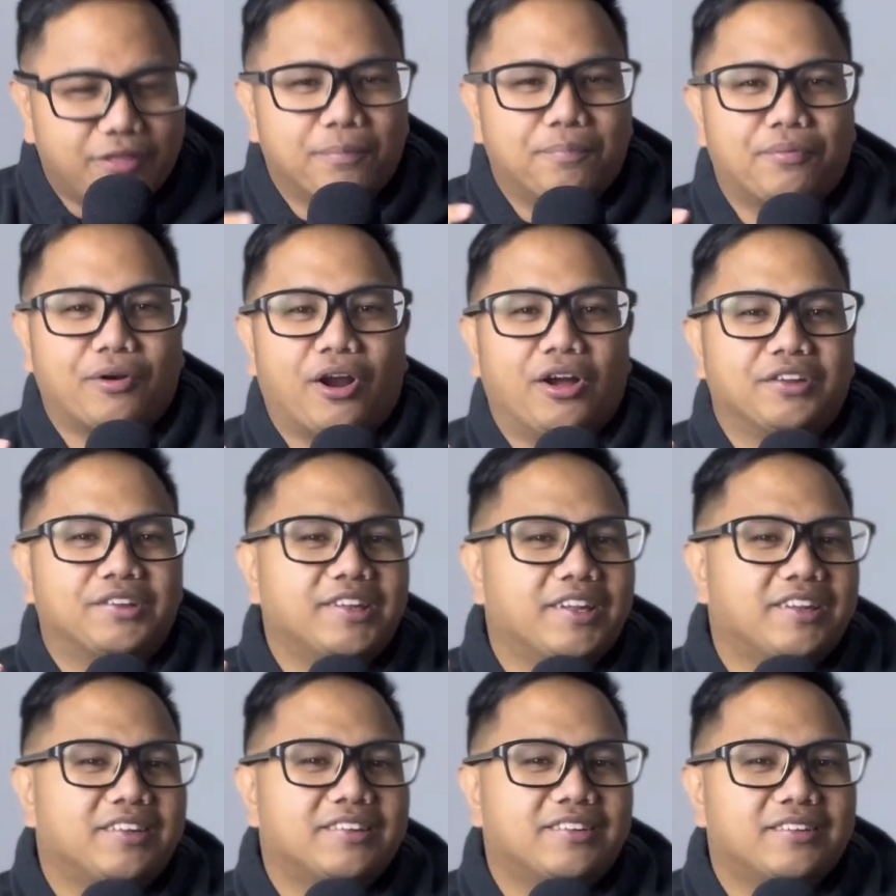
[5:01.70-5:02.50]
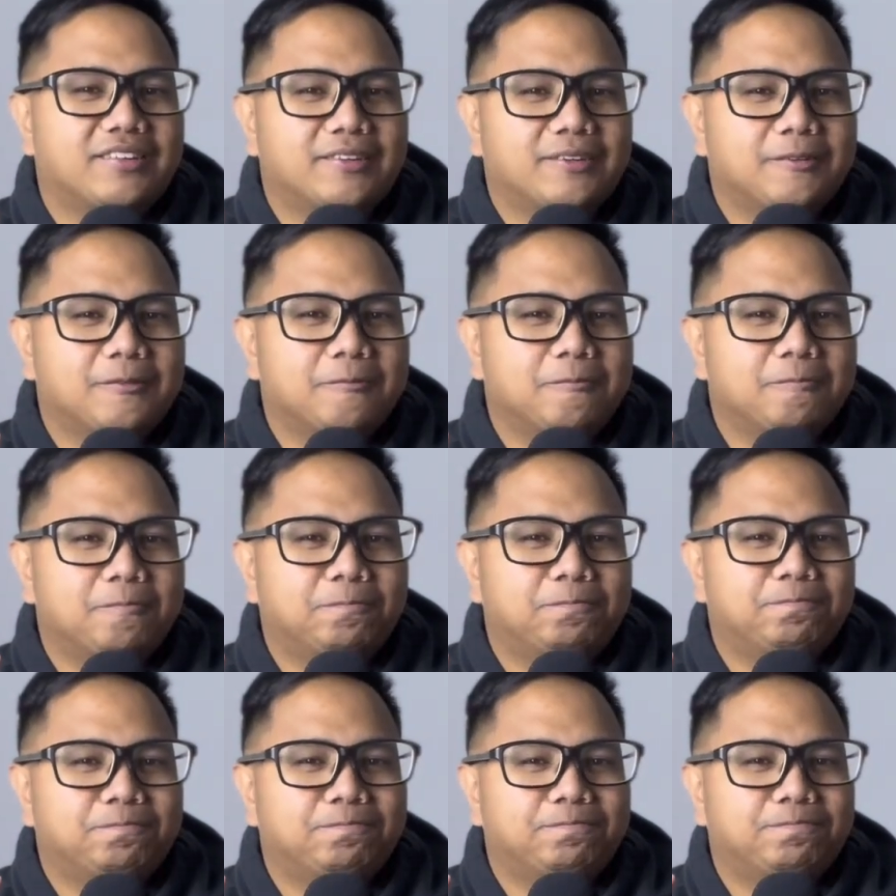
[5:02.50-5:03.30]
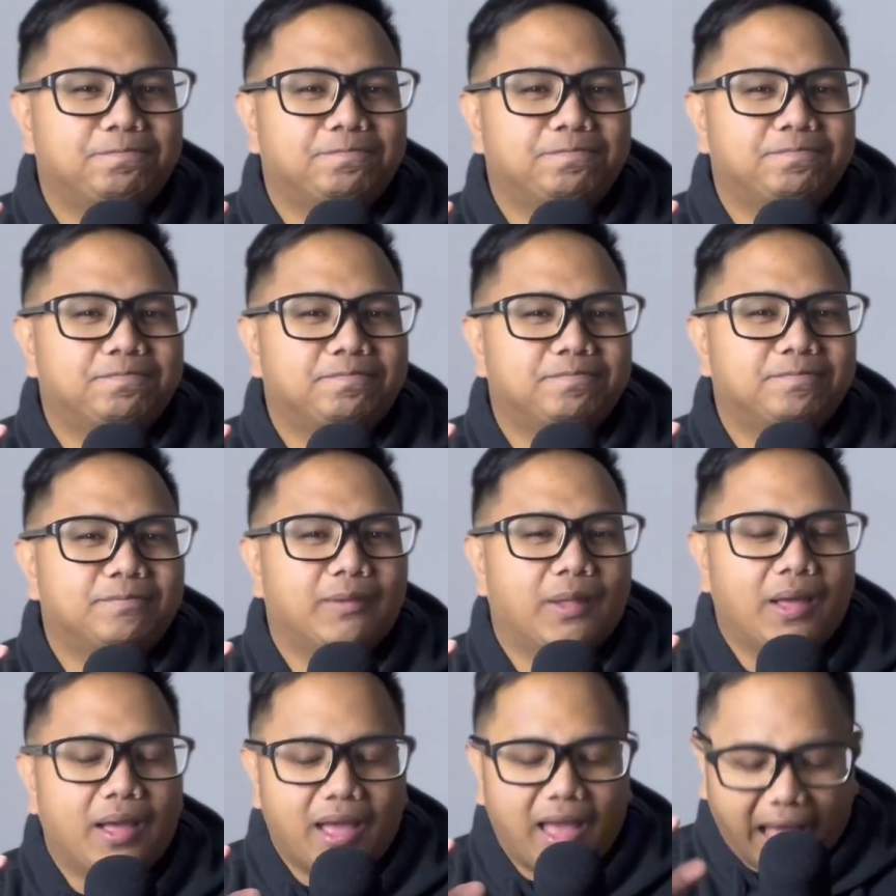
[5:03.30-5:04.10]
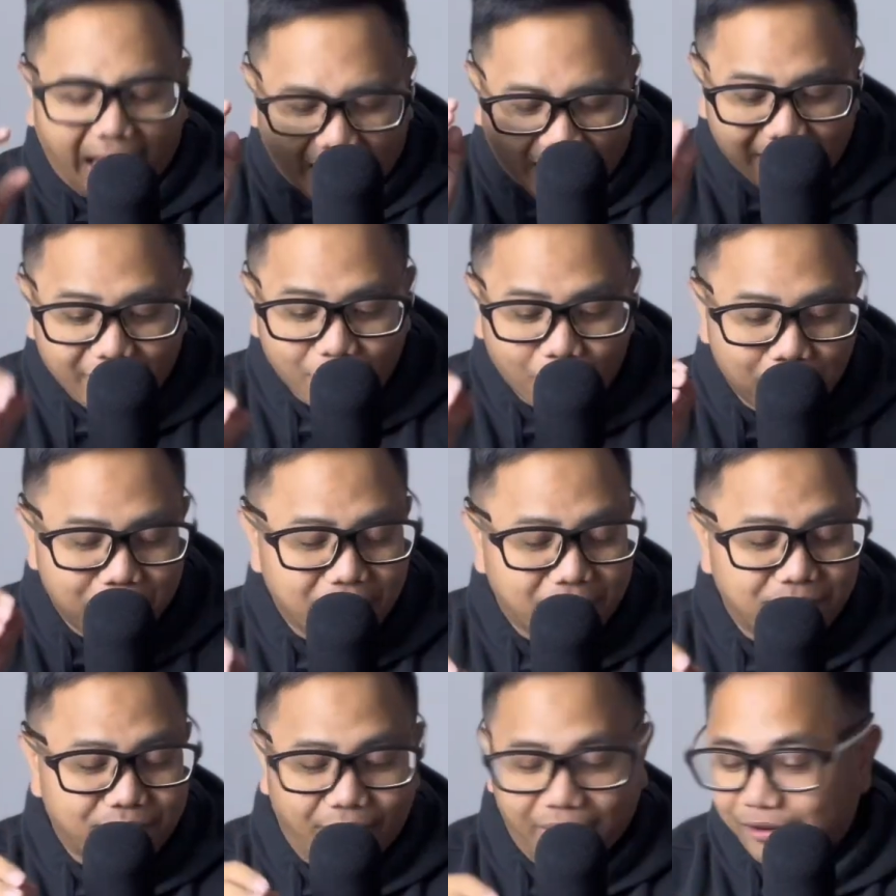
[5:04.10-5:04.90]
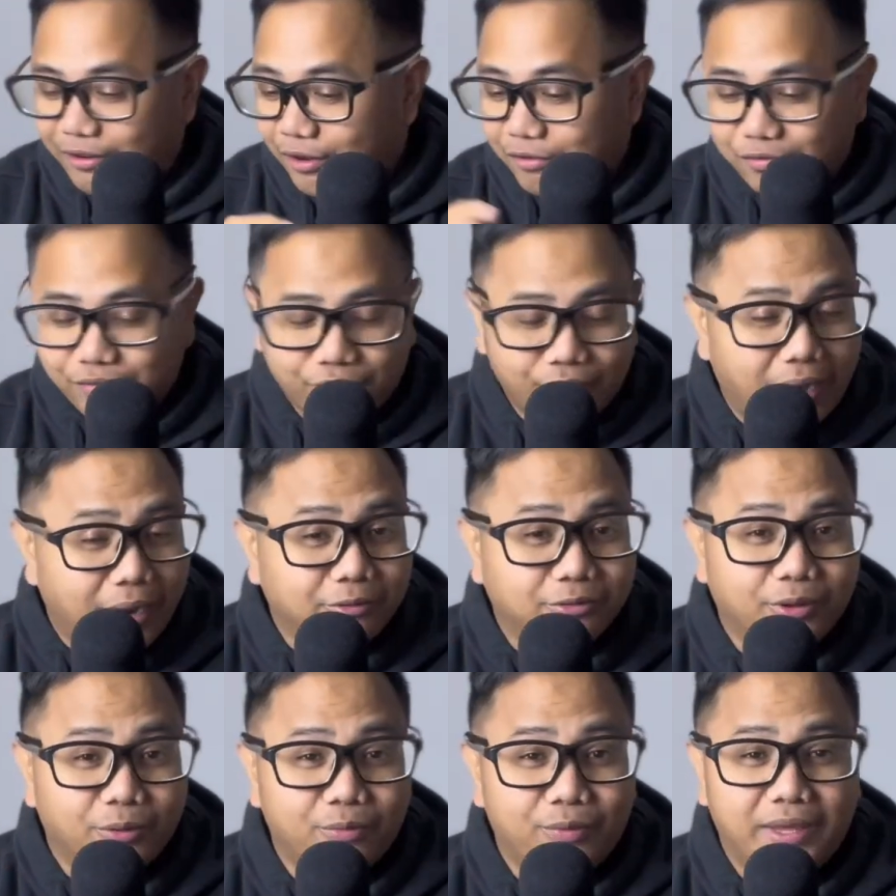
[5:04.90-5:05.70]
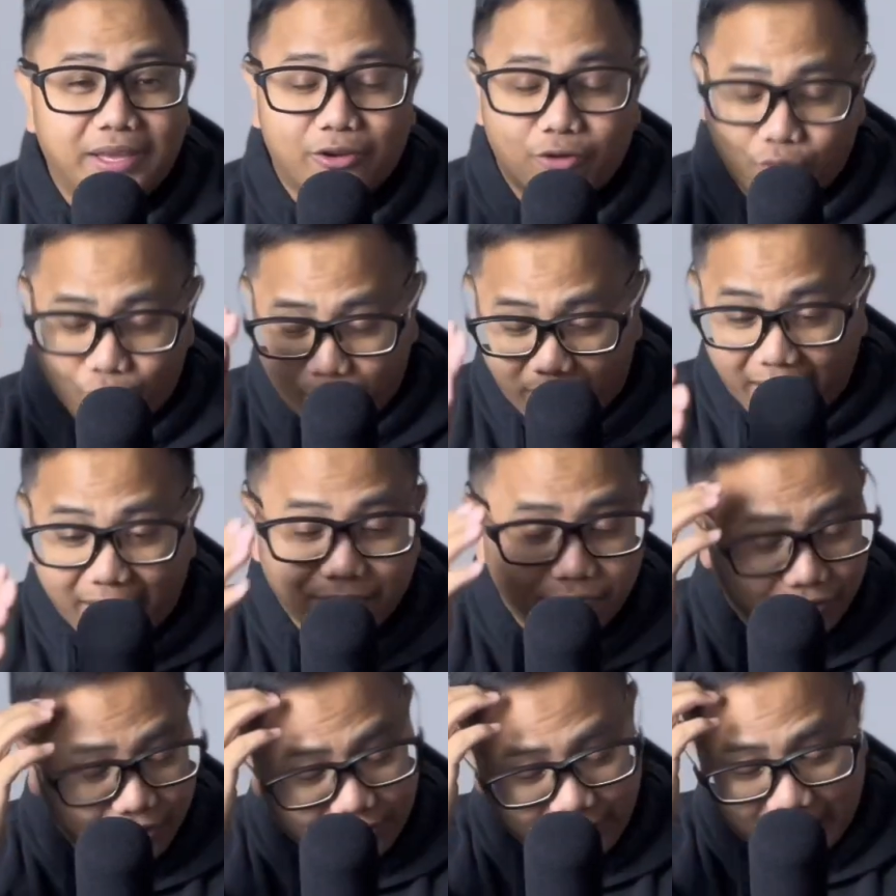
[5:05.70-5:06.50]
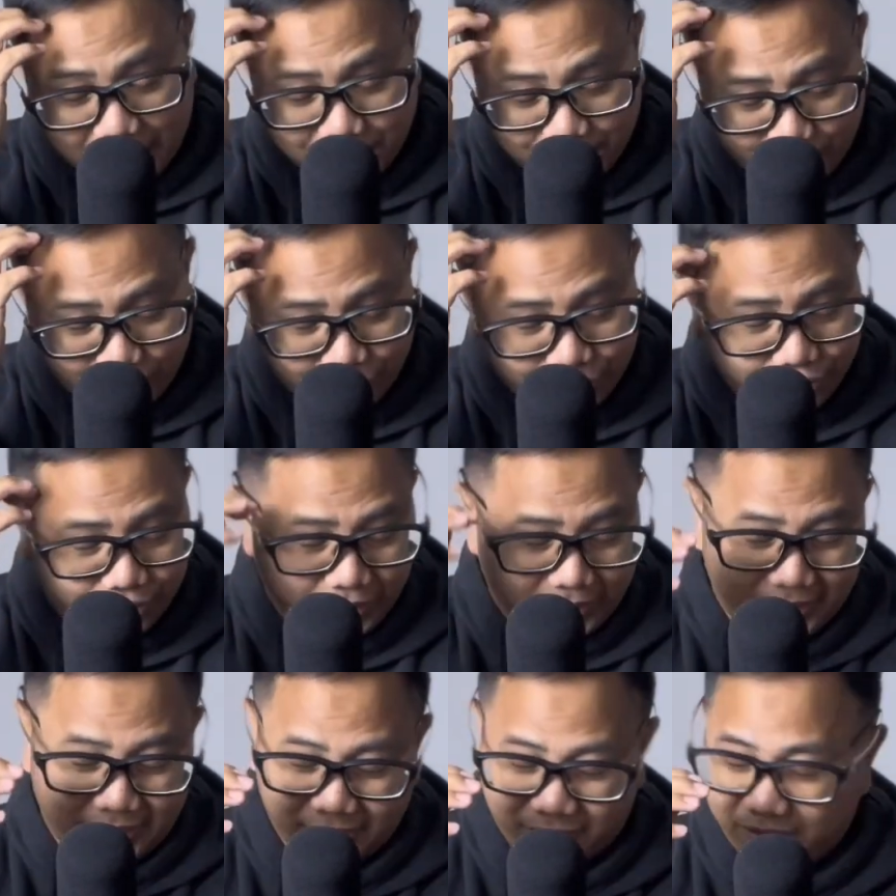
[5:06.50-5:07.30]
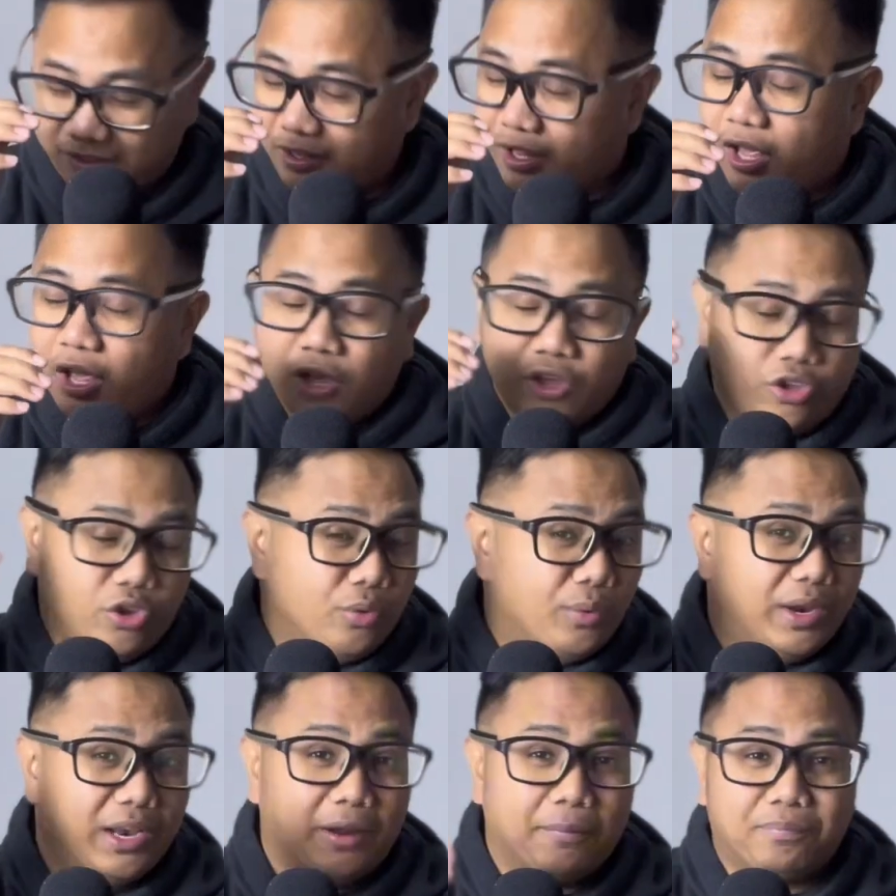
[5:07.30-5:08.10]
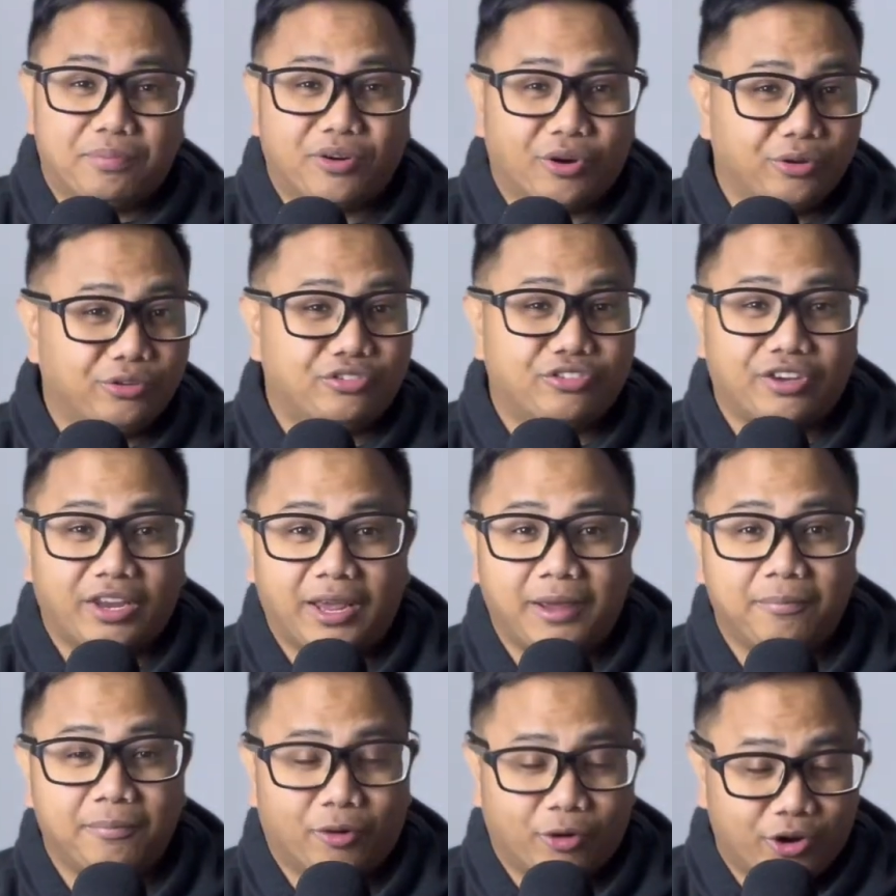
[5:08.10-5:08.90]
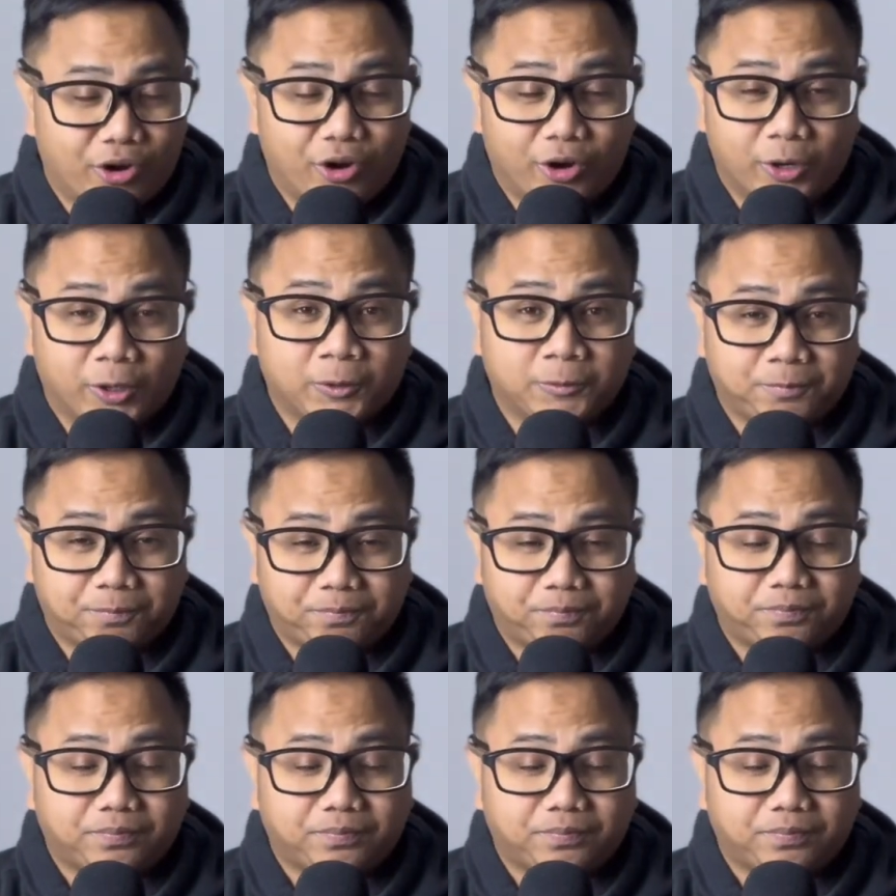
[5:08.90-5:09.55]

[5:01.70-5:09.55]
process. I hope and pray that throughout the week, whoever that person is, you will approach him or her